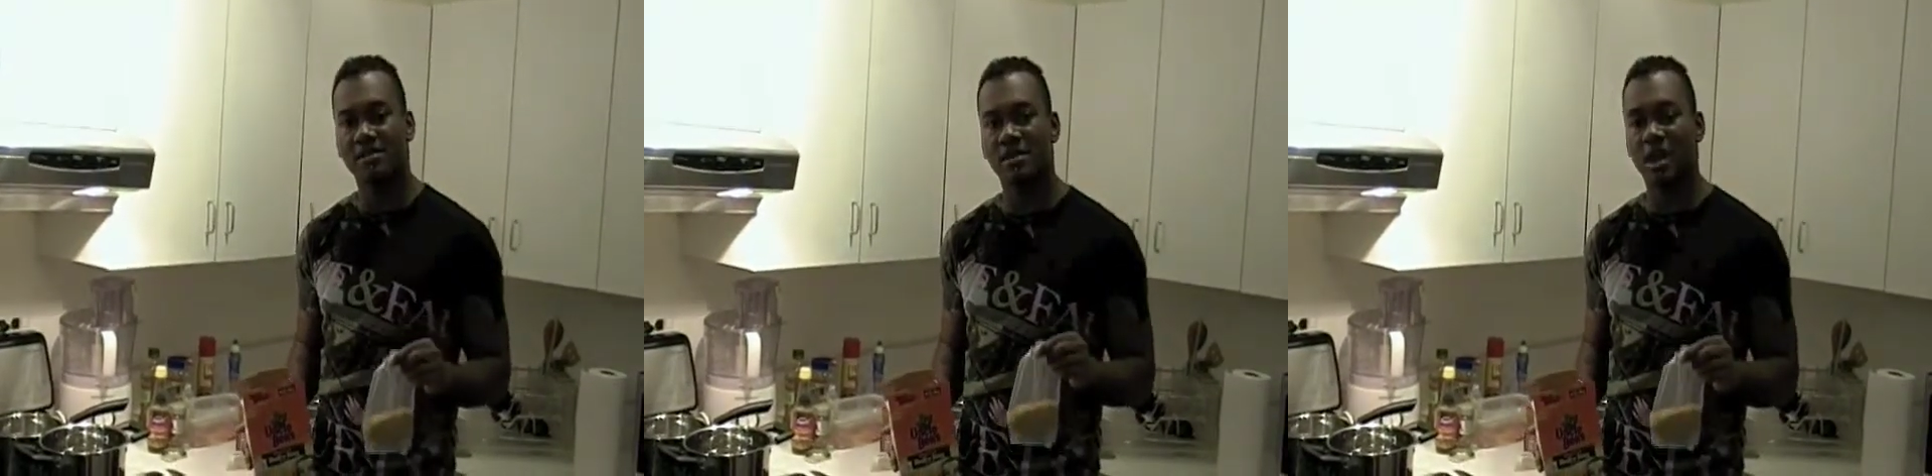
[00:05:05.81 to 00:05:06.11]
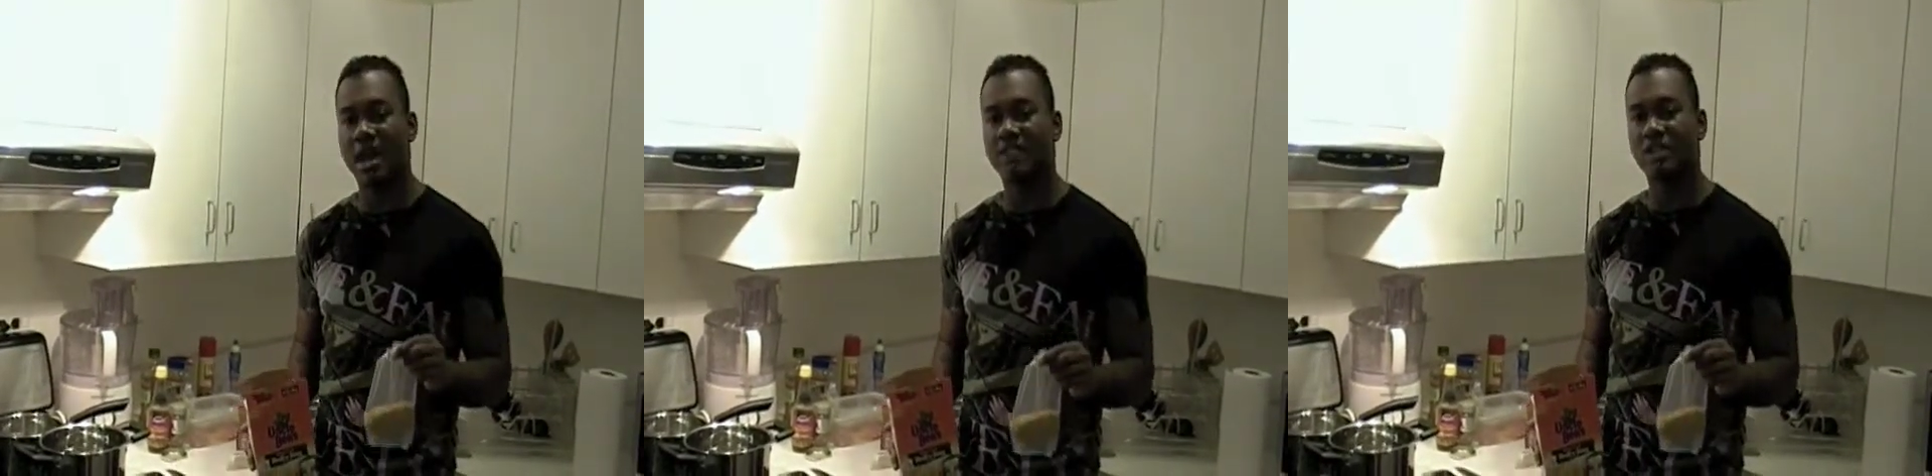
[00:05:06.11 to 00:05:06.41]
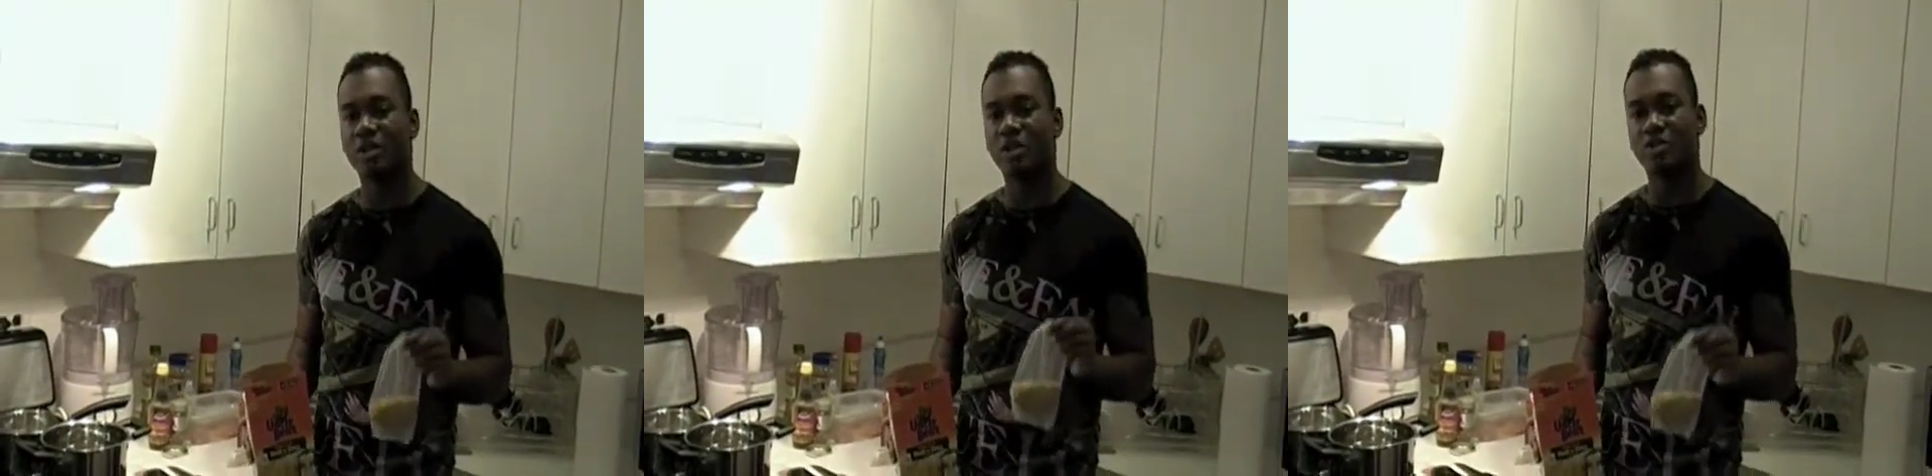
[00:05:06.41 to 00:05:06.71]
so I have a
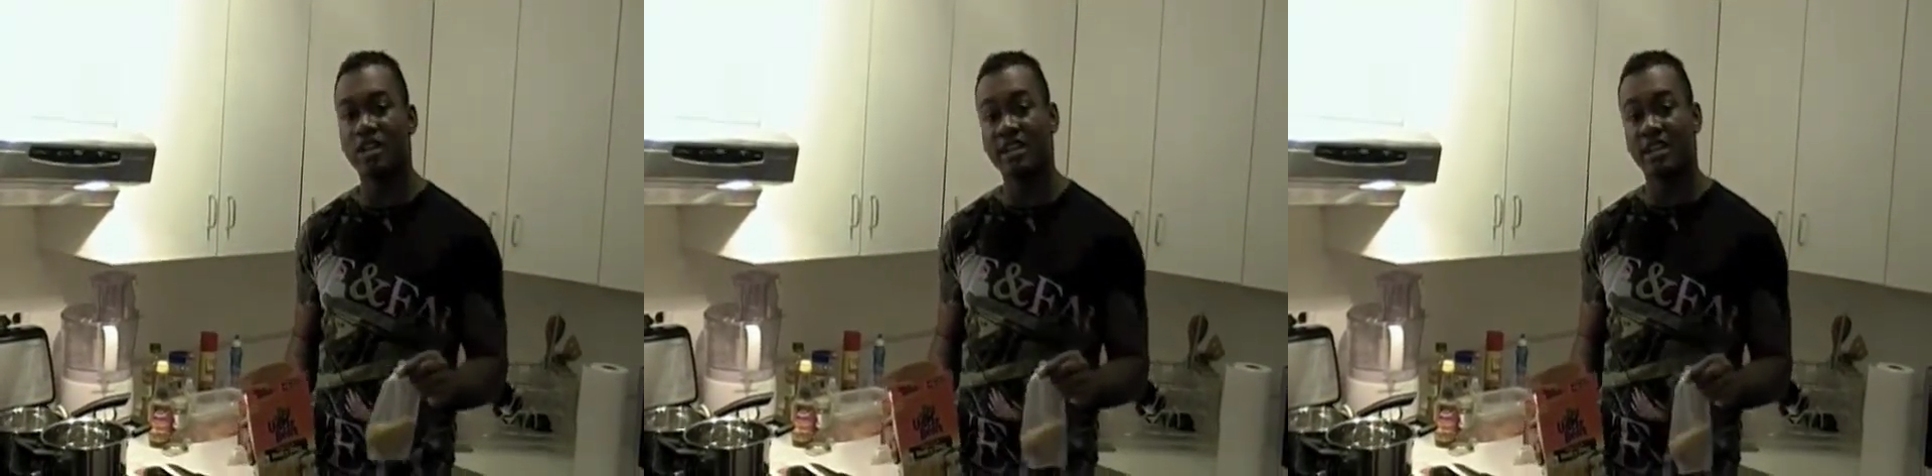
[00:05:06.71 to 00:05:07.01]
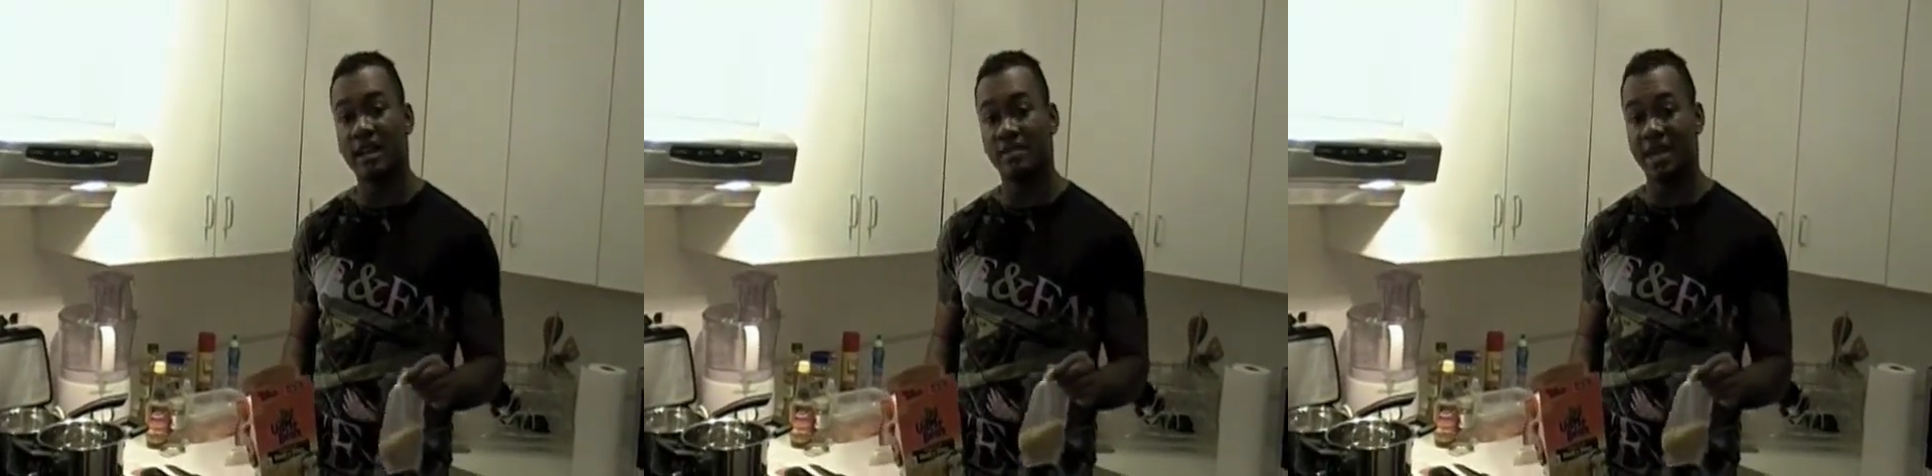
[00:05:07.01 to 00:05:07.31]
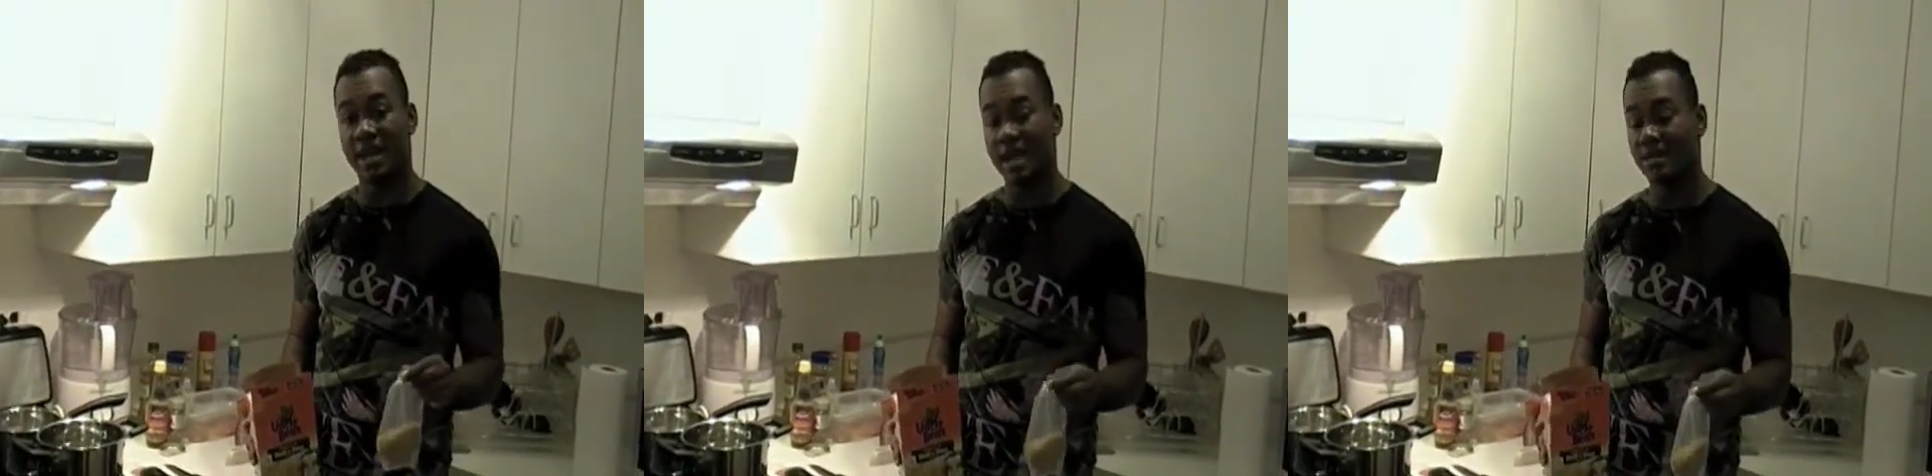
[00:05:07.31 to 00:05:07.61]
little trick that I'm
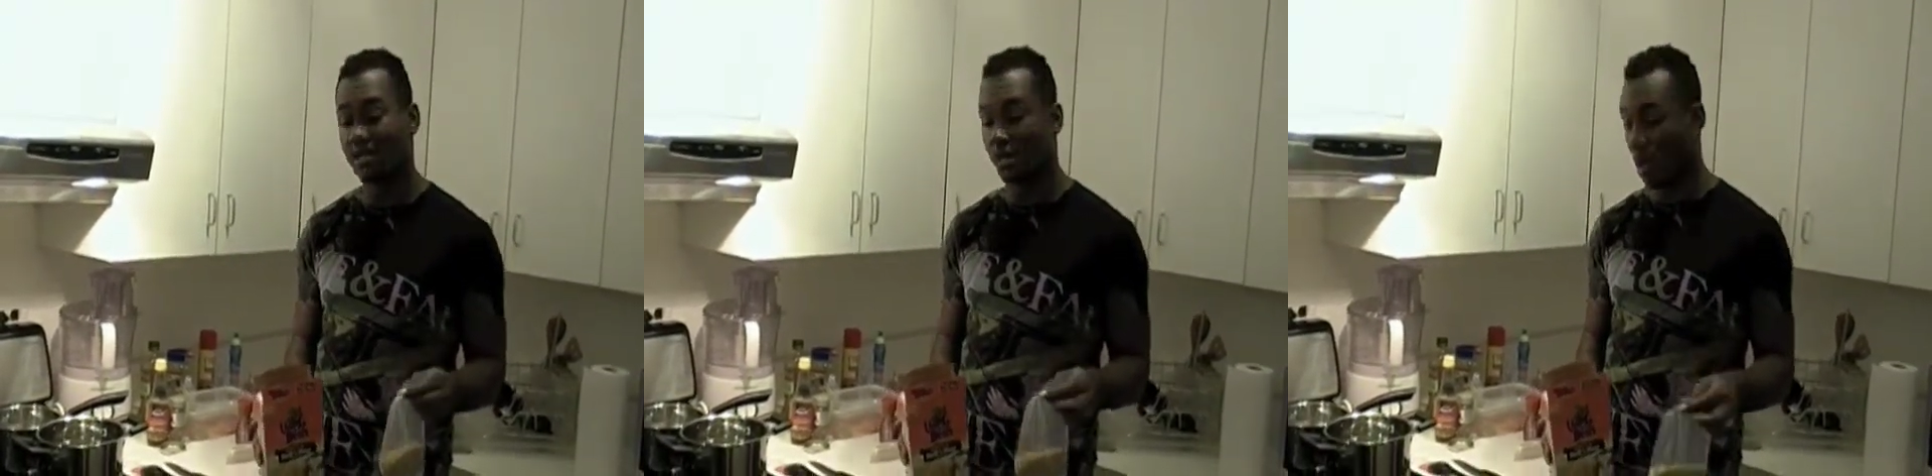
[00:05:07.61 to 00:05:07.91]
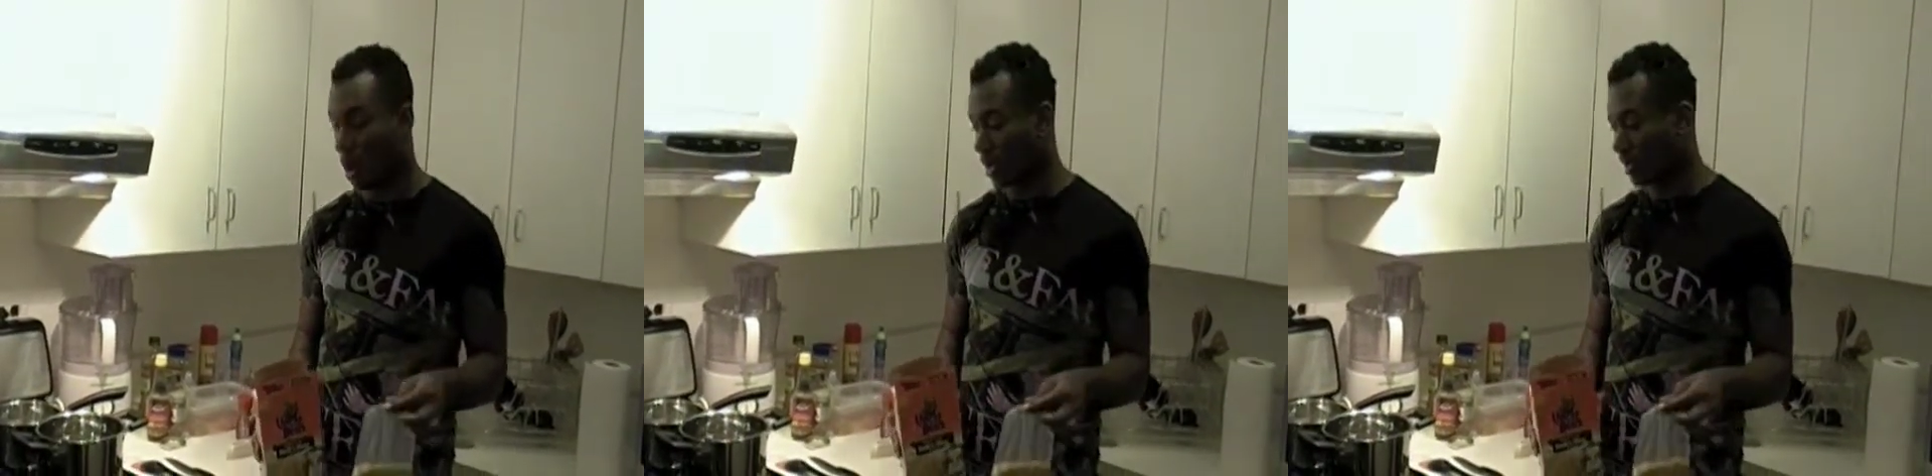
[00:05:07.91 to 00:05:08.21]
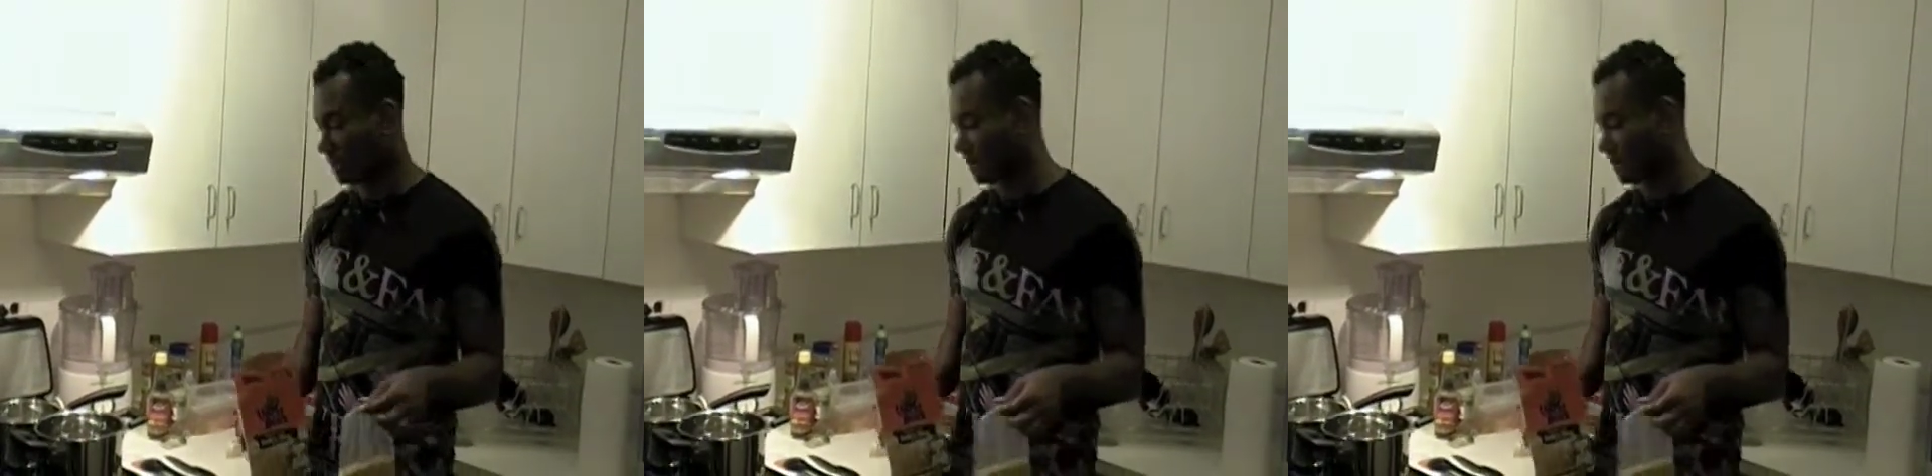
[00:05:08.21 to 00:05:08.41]
gonna add to the water.